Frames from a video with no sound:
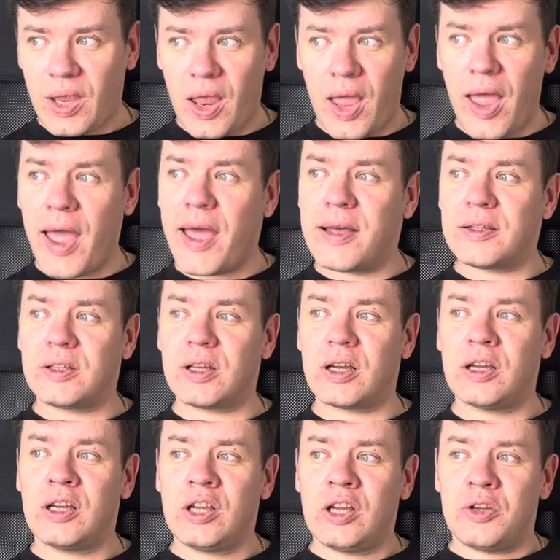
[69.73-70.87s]
And
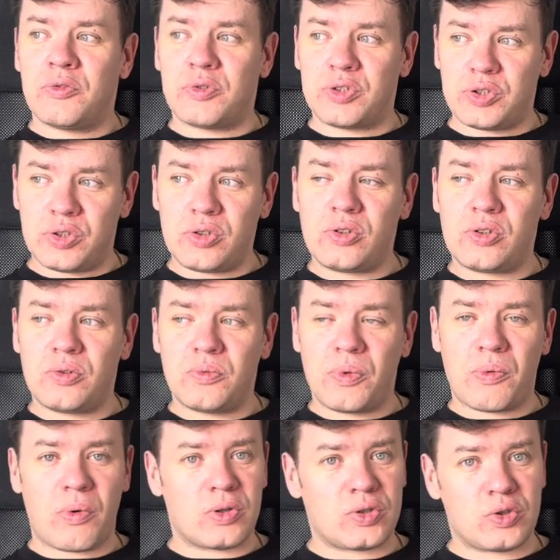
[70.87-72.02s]
for sure, we
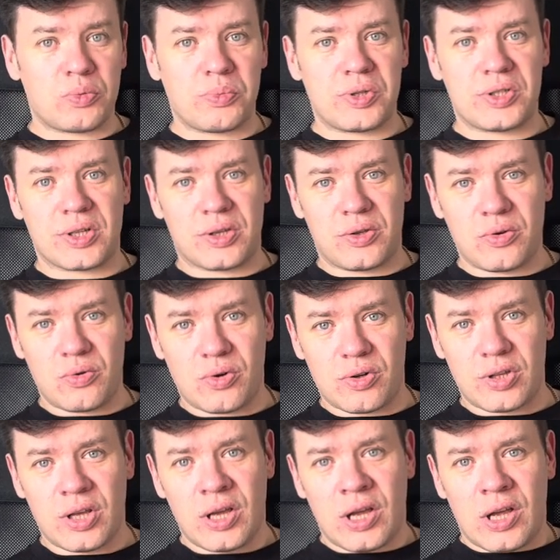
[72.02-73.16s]
want to be
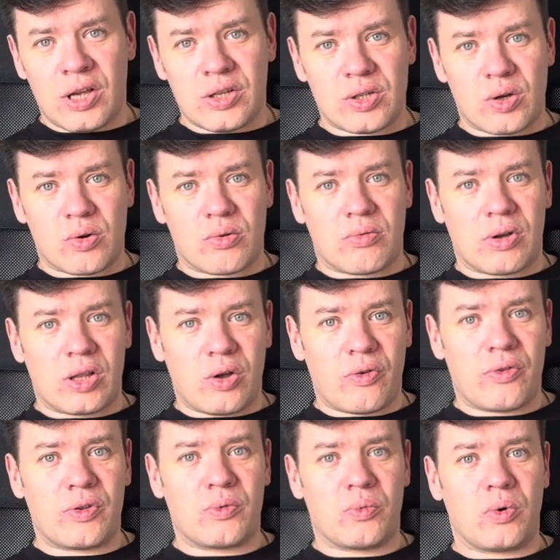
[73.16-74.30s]
secured. So quite
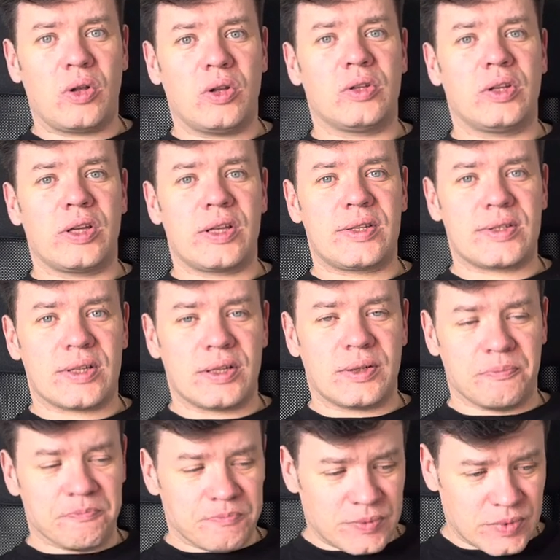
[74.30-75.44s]
often, Vault it's
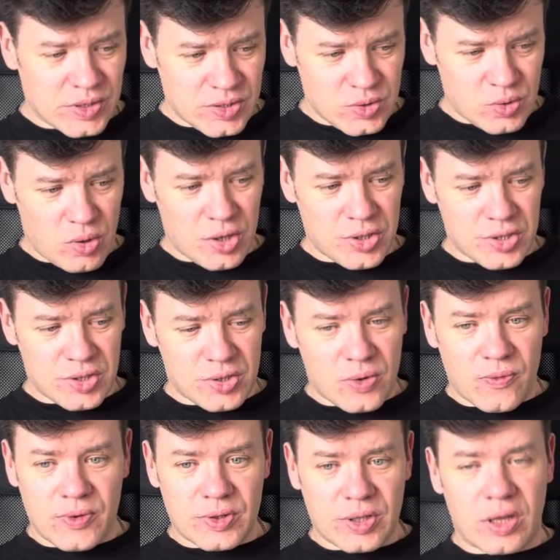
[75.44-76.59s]
the storages
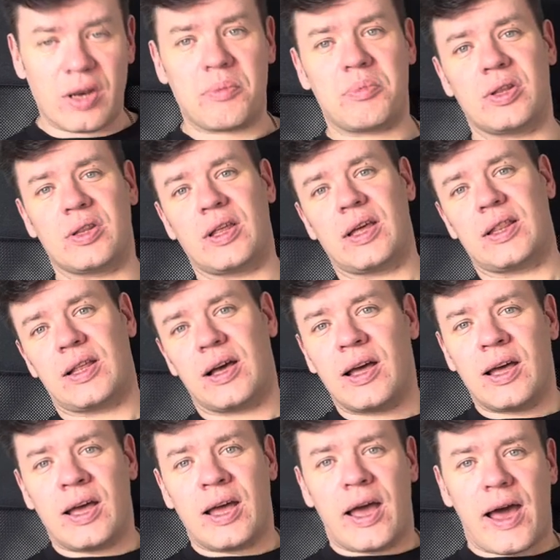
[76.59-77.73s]
of encrypted data,
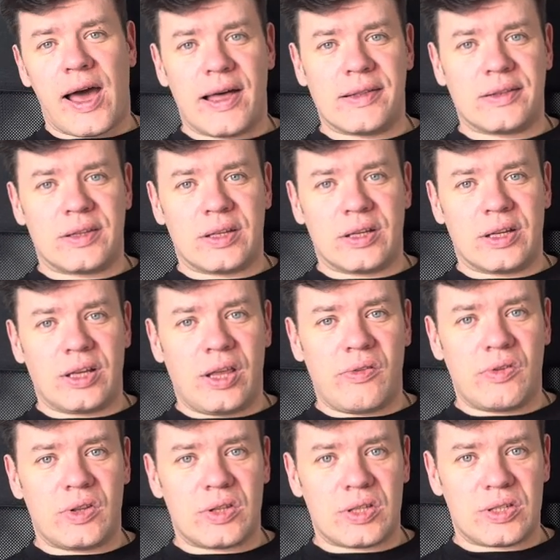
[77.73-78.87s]
and
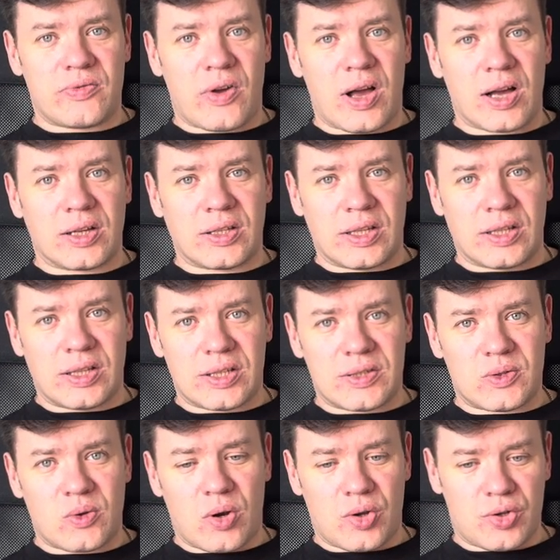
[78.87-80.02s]
even this fact that it's
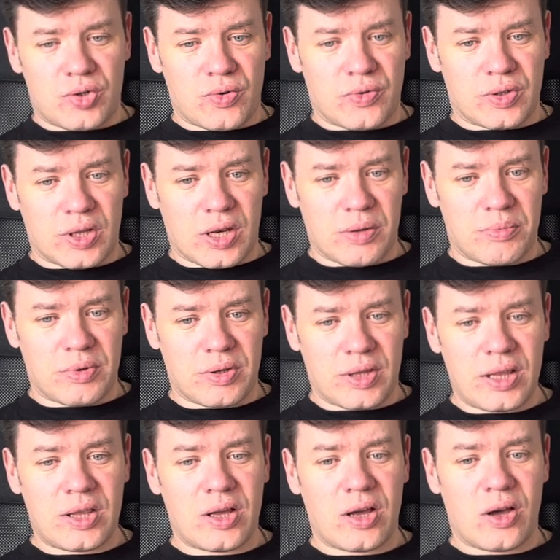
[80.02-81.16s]
storage of encrypted
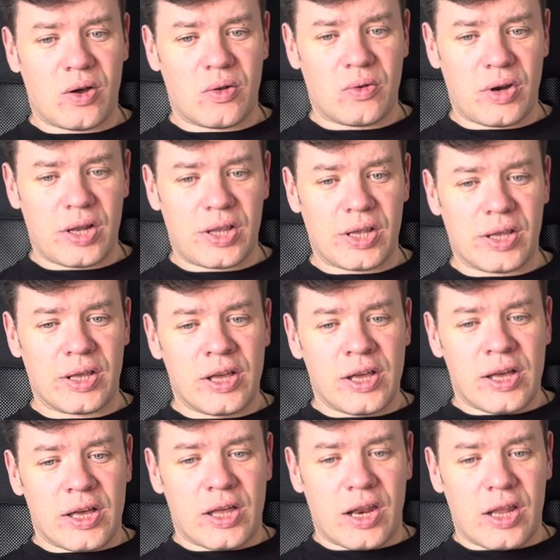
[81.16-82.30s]
data already
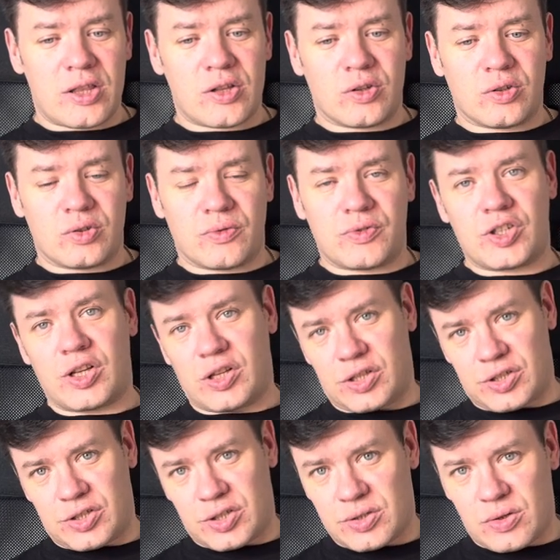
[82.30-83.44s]
create a lot of
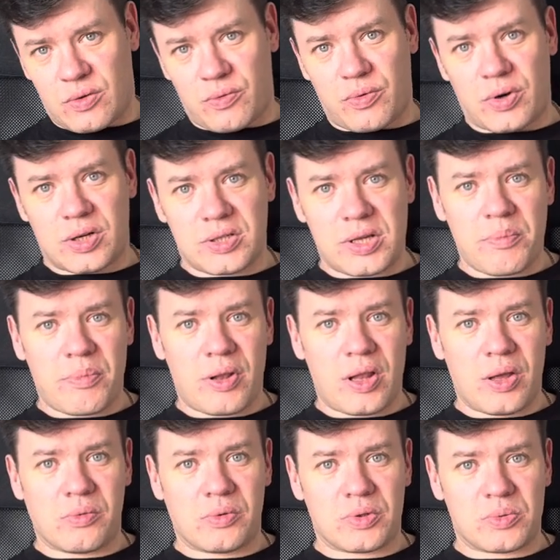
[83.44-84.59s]
challenges. So, for example,
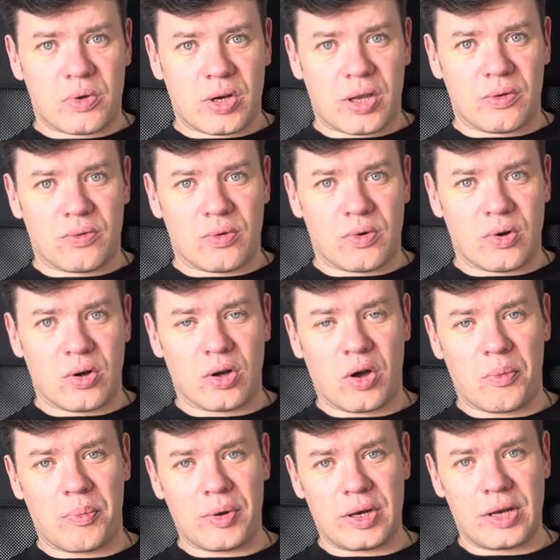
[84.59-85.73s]
I was working for a
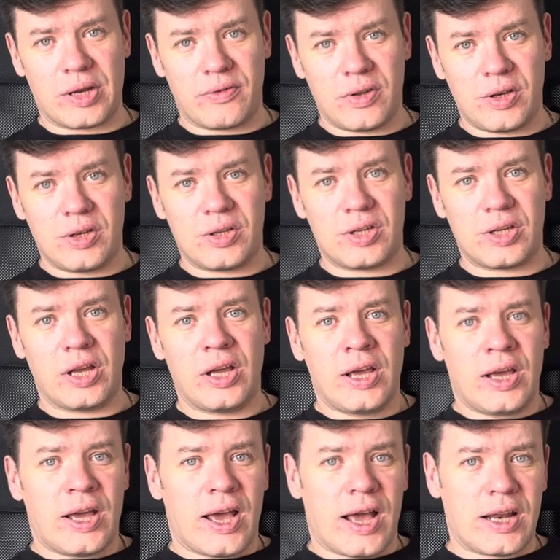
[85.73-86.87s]
company Affinity,
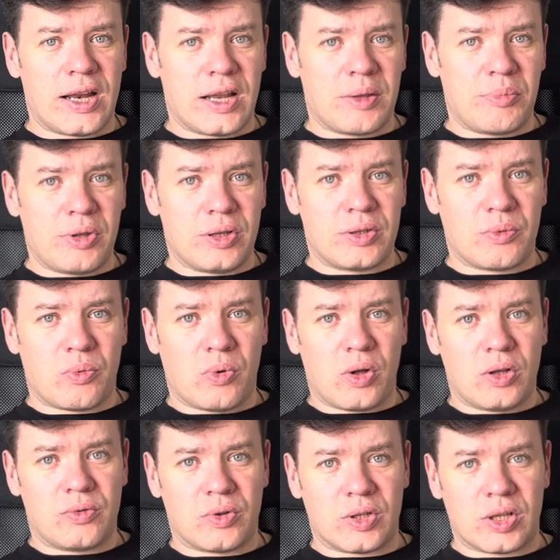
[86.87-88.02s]
and I built the
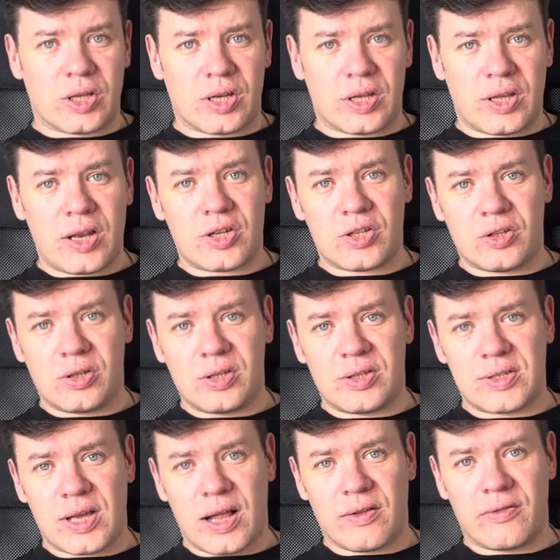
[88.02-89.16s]
Vault for the credential
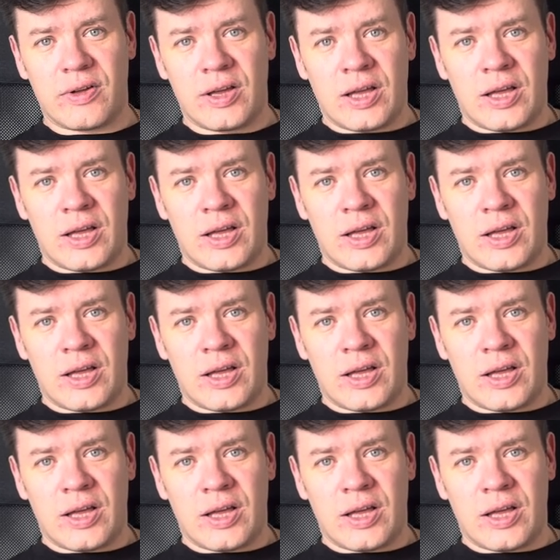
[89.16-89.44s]
itself.